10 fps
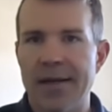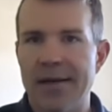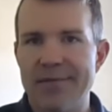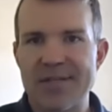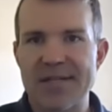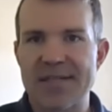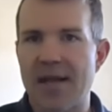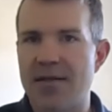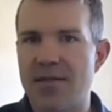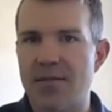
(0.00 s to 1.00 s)

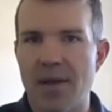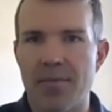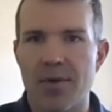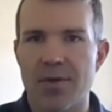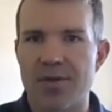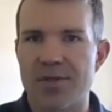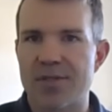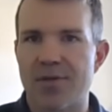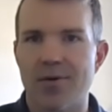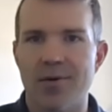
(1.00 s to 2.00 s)
6,000 members
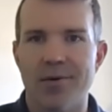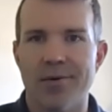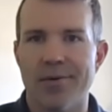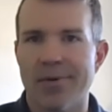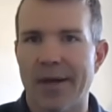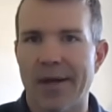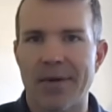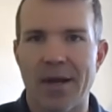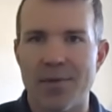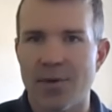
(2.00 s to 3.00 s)
who
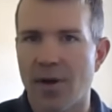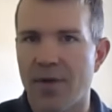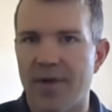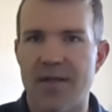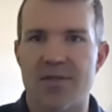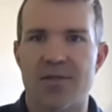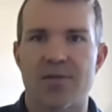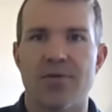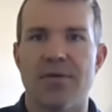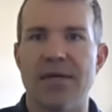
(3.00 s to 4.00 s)
come to our events,
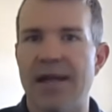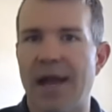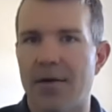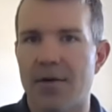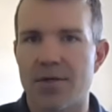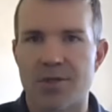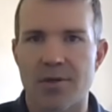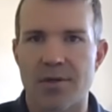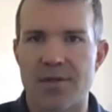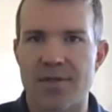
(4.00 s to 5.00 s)
who need our
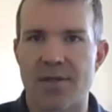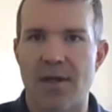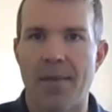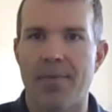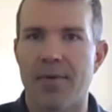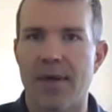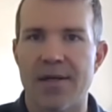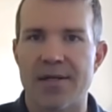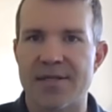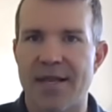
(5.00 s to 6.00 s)
insurance to operate in
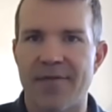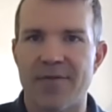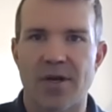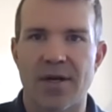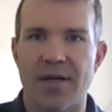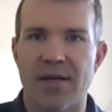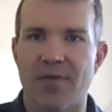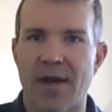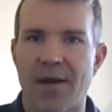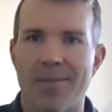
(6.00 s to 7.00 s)
a safe training
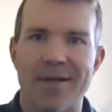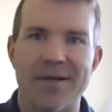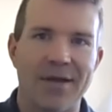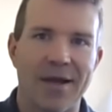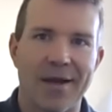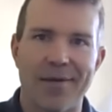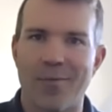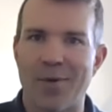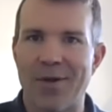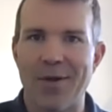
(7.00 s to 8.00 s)
environment.
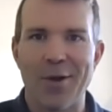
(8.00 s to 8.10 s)
We